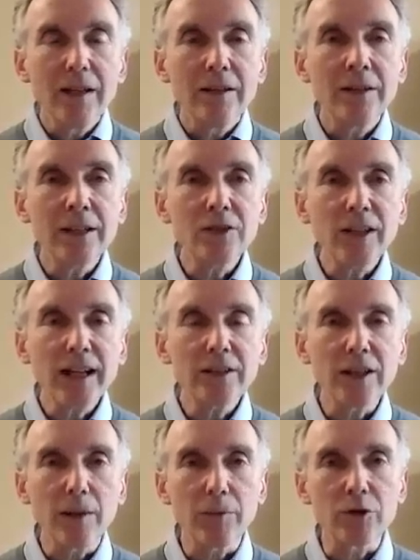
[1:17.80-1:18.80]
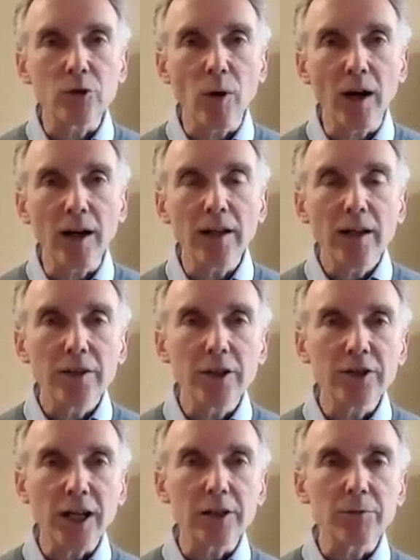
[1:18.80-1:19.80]
This second type of schwa
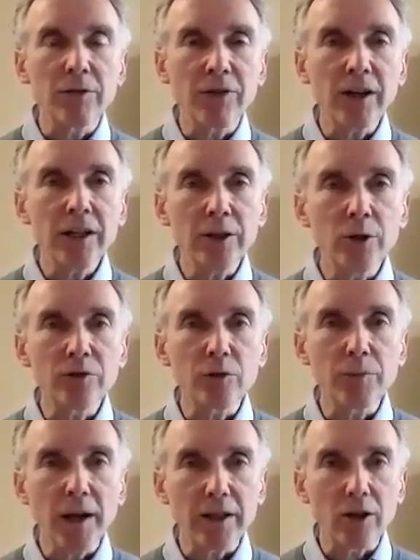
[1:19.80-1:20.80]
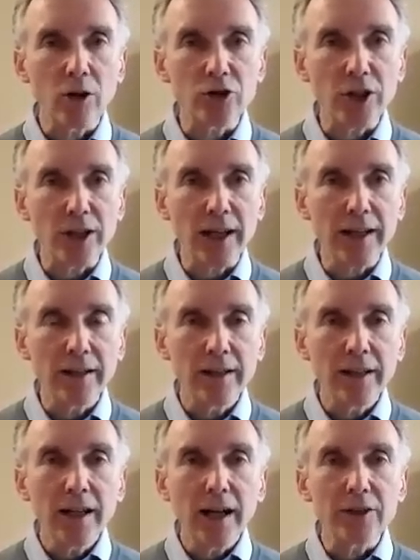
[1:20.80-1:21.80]
turns out to be very useful pedagogically,
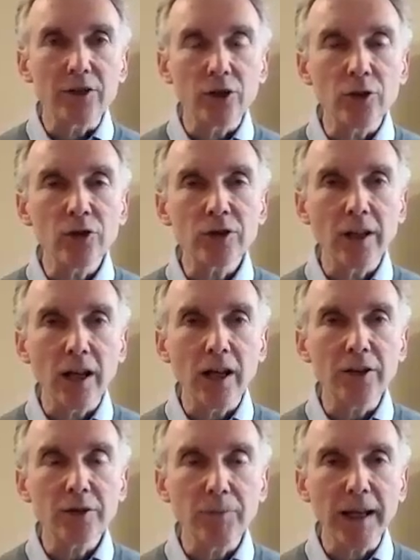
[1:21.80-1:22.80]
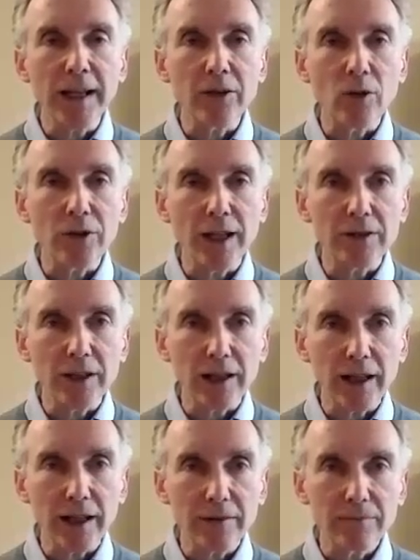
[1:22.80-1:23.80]
as students can learn to make it
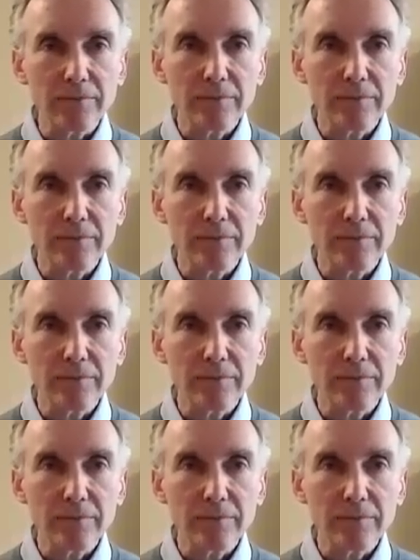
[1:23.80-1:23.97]
authentically.